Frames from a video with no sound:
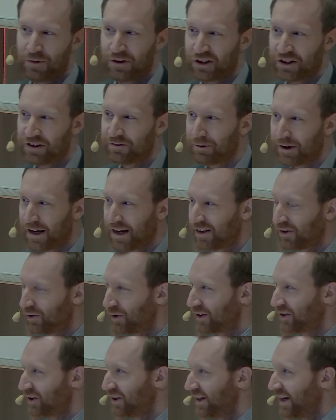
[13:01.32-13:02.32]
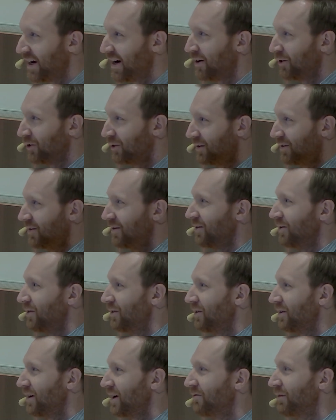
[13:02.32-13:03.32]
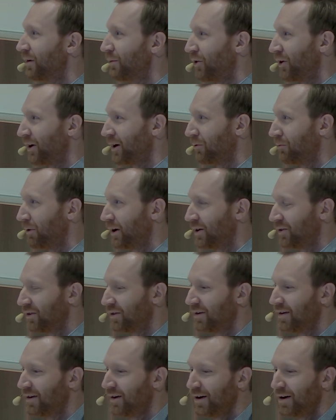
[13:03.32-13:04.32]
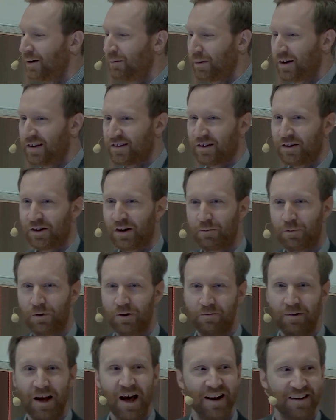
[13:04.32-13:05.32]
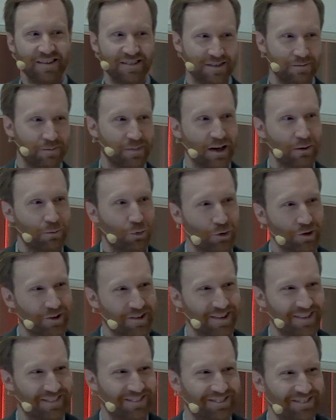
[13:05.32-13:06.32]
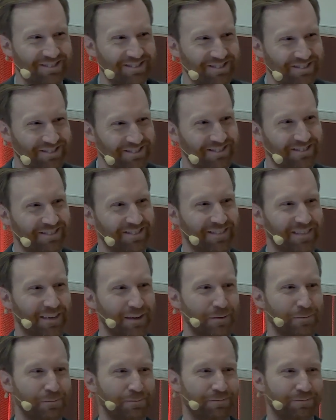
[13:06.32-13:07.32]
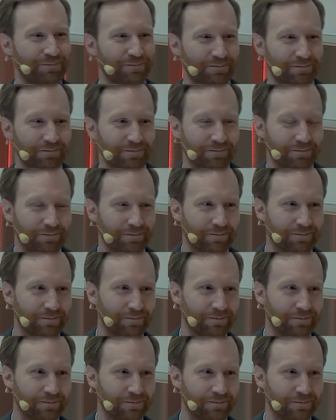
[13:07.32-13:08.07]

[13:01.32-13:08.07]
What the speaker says: as much as we can to actually get out in the market without placing a number of ads and billboards. Mm-hmm.